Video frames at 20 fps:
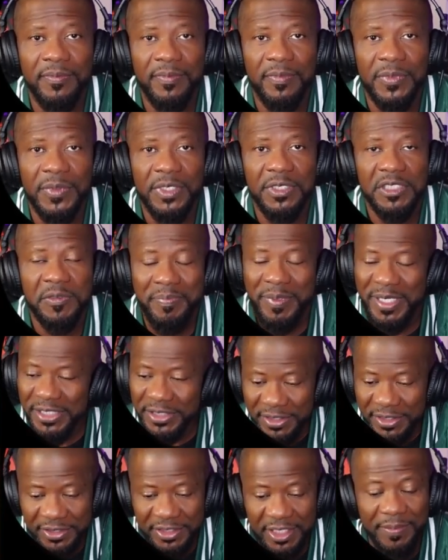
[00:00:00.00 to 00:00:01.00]

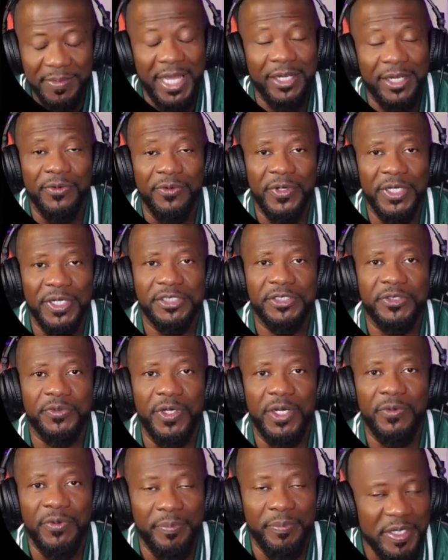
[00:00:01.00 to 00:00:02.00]
Especially something like a
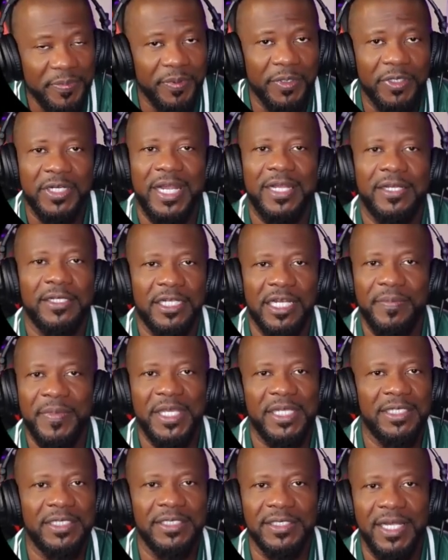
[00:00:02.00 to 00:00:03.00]
restaurant when people kind of come
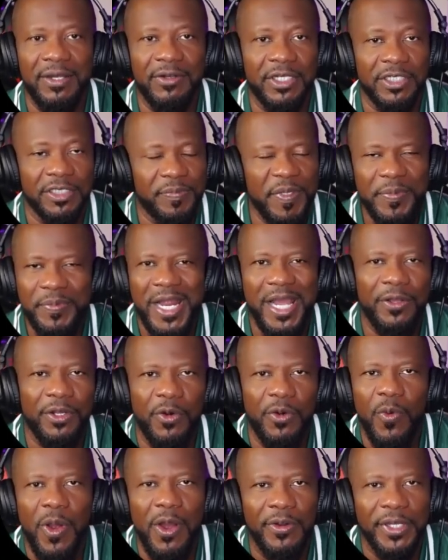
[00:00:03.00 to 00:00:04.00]
in and out because people not going to
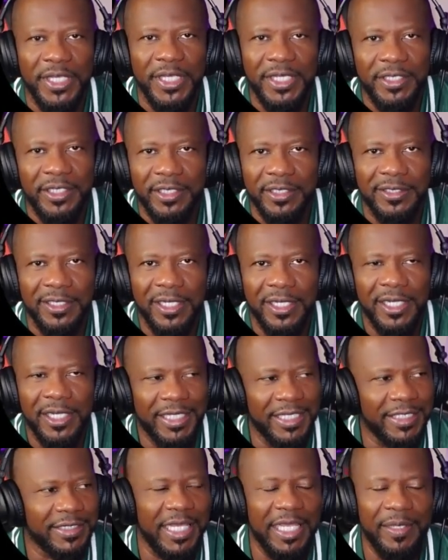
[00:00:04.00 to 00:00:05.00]
walk in there. They
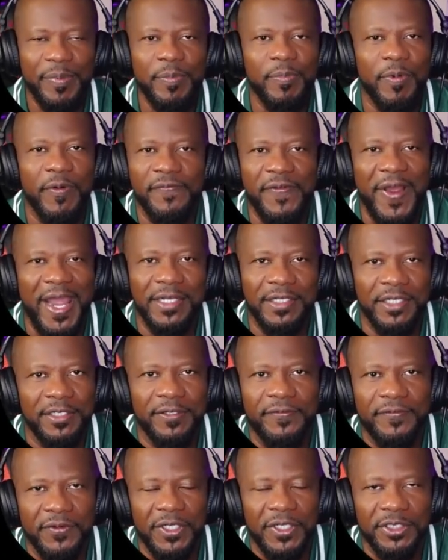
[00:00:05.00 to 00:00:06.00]
think people fighting in the
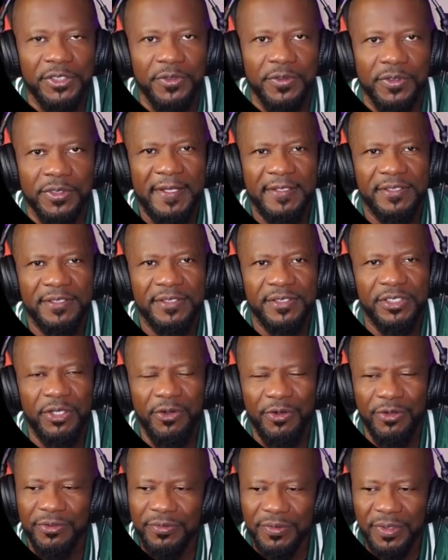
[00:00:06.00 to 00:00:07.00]
front door.
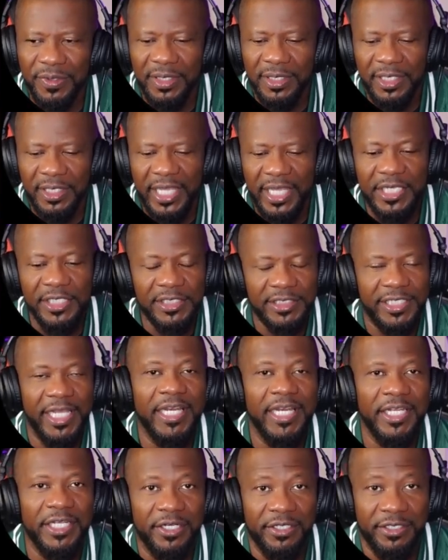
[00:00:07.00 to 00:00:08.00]
So he's
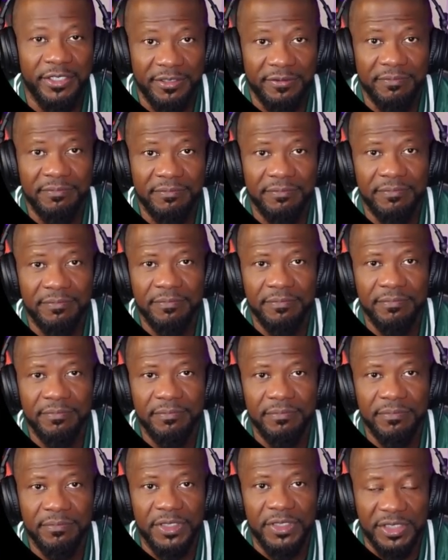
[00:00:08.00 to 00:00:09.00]
telling her,
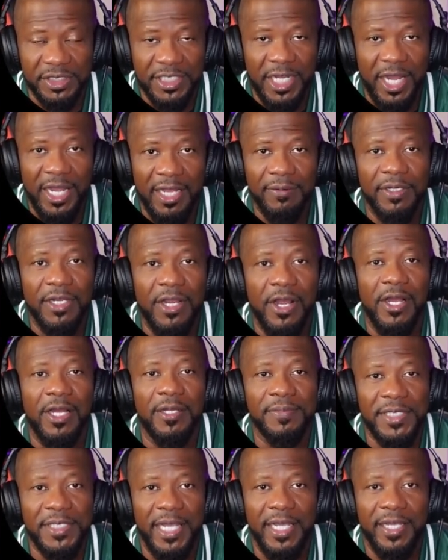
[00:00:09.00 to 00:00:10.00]
to stop, calm
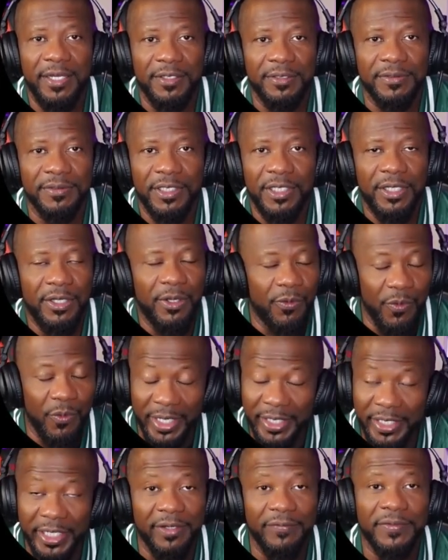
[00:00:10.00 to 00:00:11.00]
down,
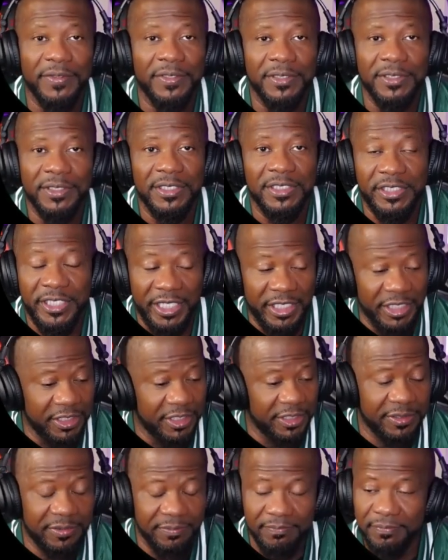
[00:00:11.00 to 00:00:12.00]
whatever, telling
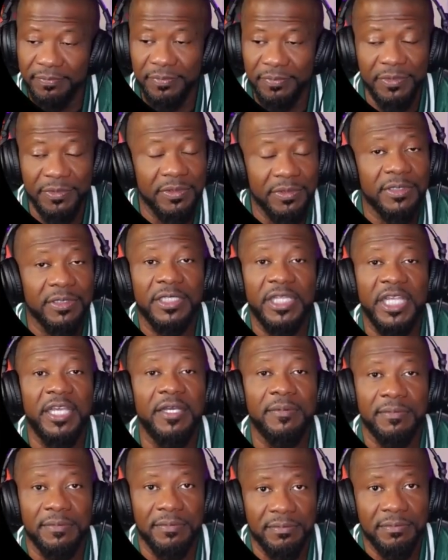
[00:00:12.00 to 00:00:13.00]
the,
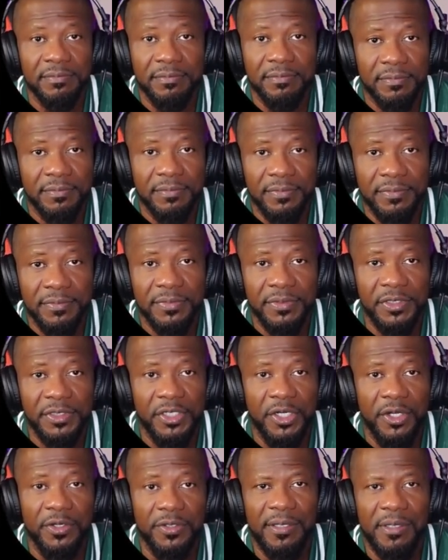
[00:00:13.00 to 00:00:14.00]
them, you
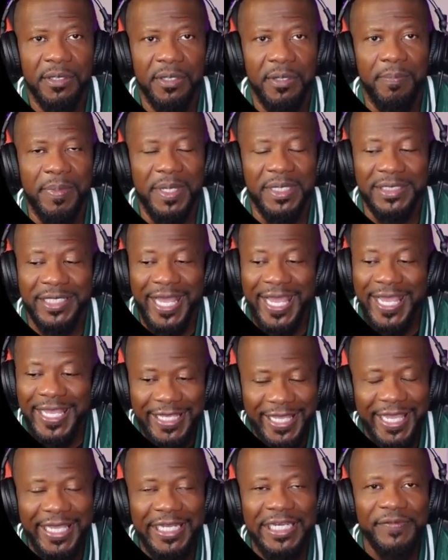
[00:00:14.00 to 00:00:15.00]
know, but they
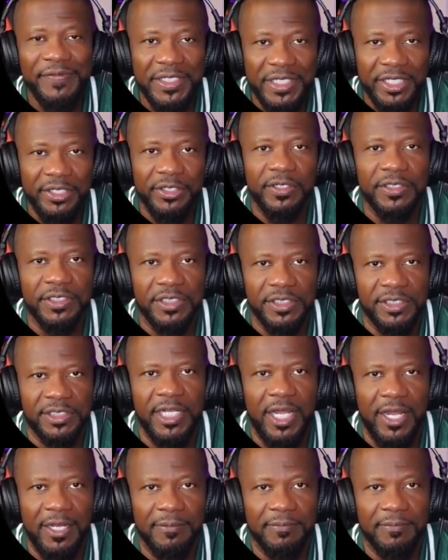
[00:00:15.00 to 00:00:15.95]
can't even get her to stop.